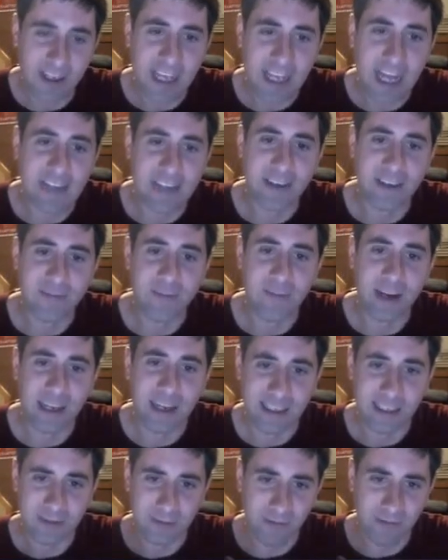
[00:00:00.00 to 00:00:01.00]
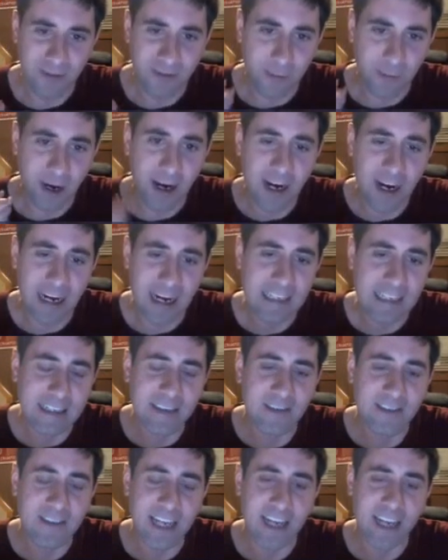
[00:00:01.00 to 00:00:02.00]
of a catch-up mechanism. If you're behind
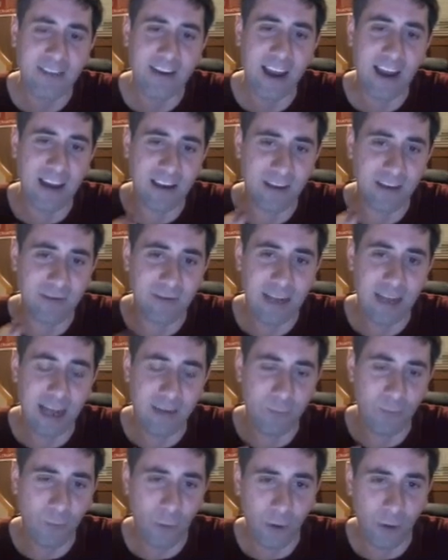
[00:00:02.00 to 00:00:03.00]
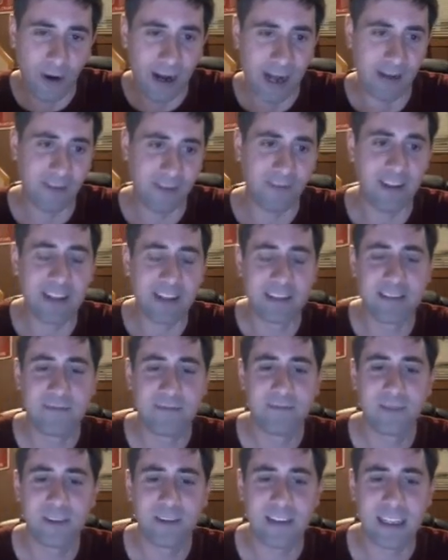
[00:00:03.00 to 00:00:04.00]
and you take Dragon, you get more out of it.
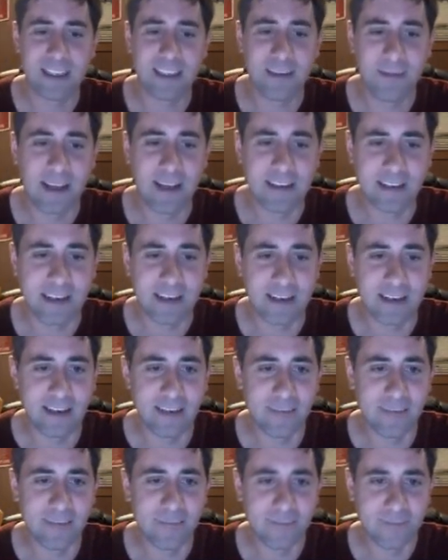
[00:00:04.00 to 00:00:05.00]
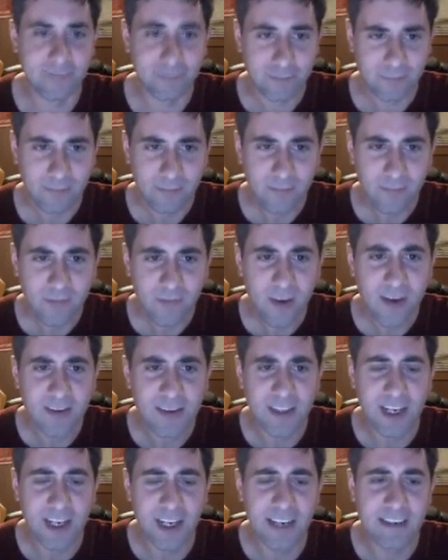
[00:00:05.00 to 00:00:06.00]
So that's the basic idea.
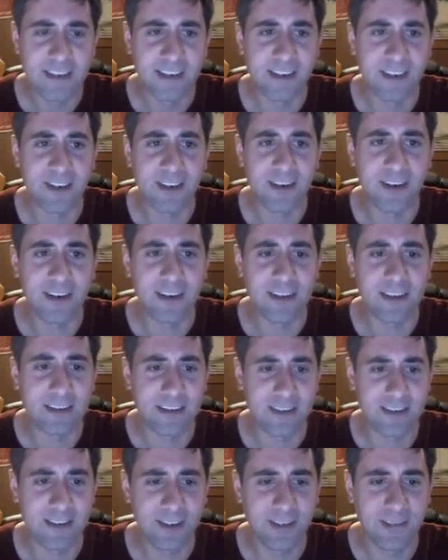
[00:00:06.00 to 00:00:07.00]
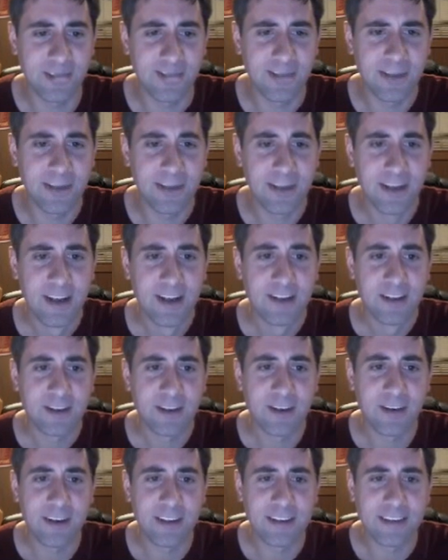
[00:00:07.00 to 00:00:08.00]
Changes to turrets, too.
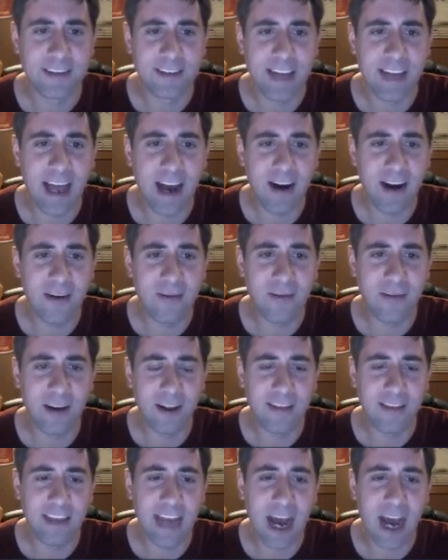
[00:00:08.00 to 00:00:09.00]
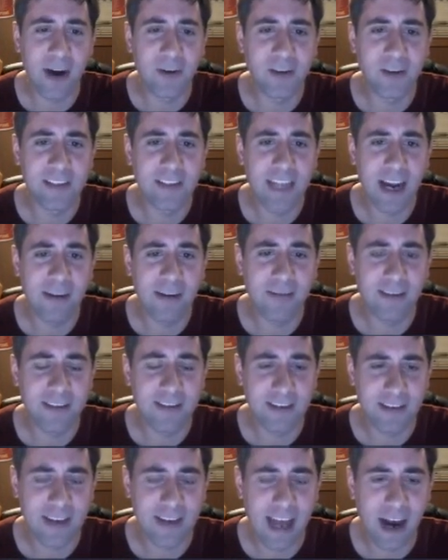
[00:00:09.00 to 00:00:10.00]
Turrets now, the outer
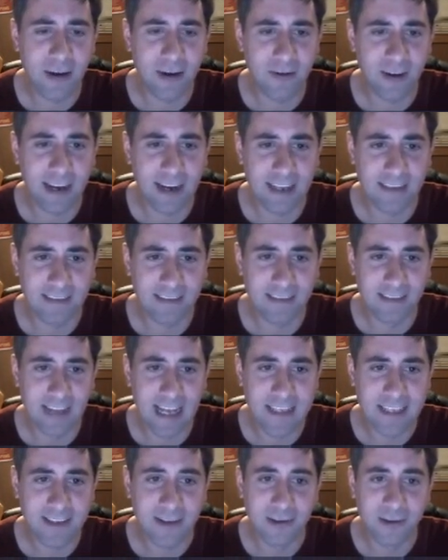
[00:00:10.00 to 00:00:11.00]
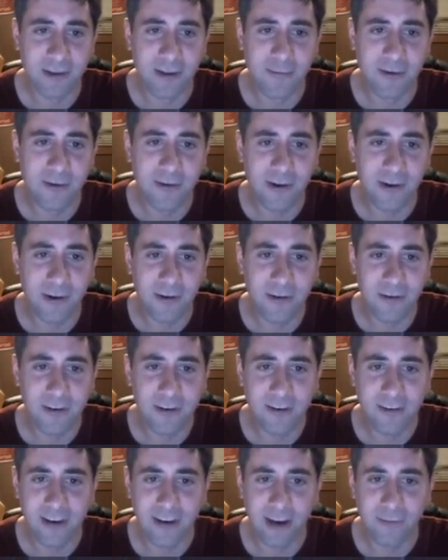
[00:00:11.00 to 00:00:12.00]
towers now grant less global gold,
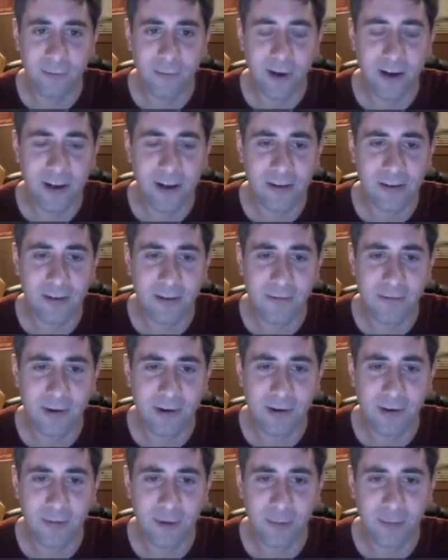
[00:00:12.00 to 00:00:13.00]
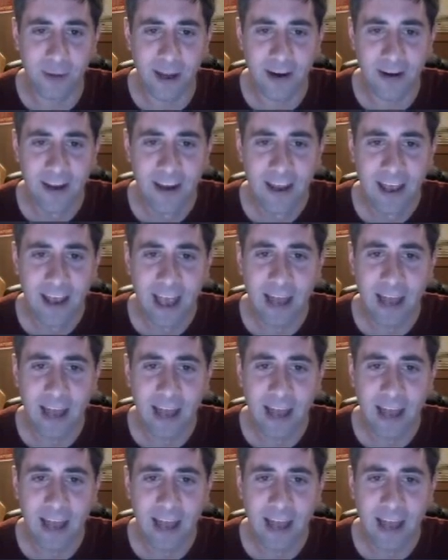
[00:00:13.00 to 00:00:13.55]
grant 100 global gold per player,